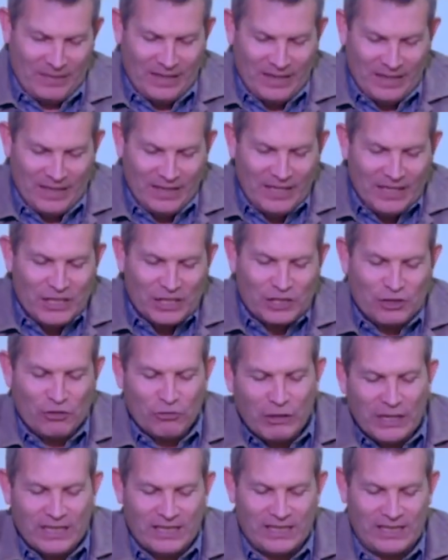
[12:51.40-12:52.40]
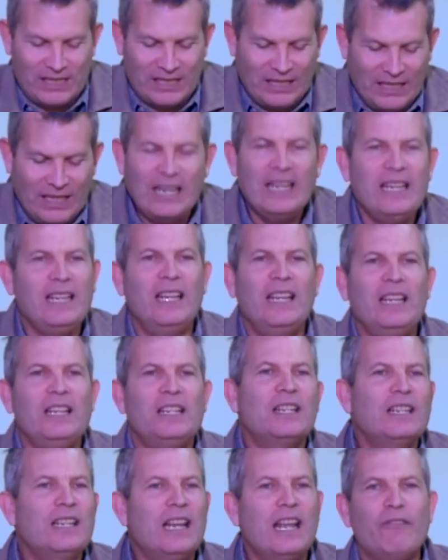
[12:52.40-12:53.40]
and the distressed. He
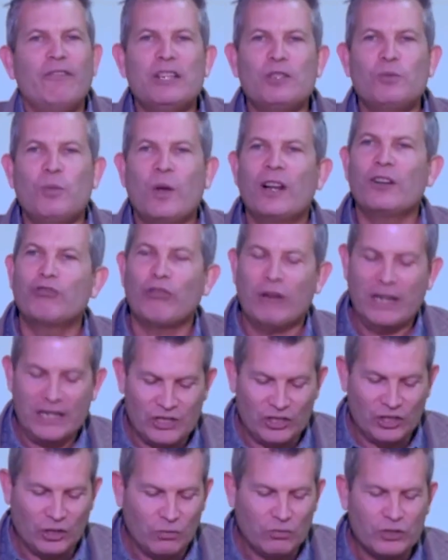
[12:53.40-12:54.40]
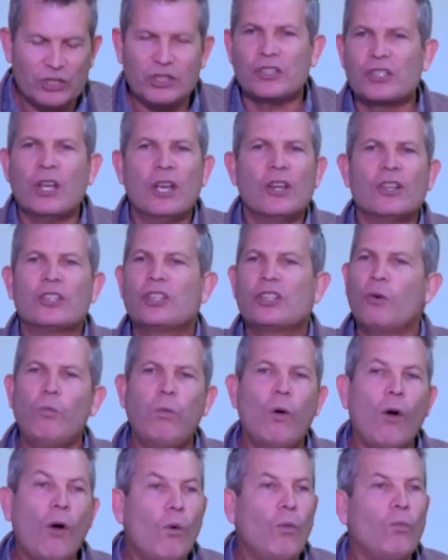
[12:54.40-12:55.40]
didn't have these well-trained soldiers. So
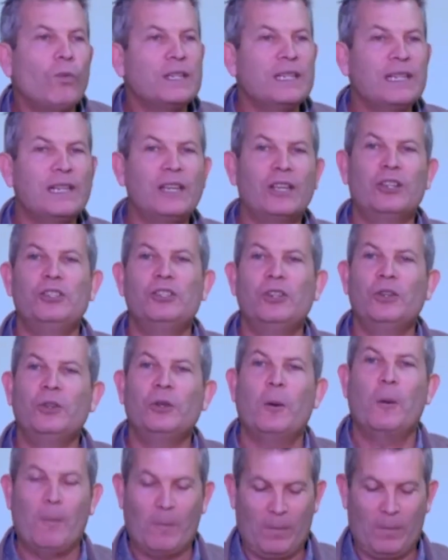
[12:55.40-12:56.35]
what was he going to do?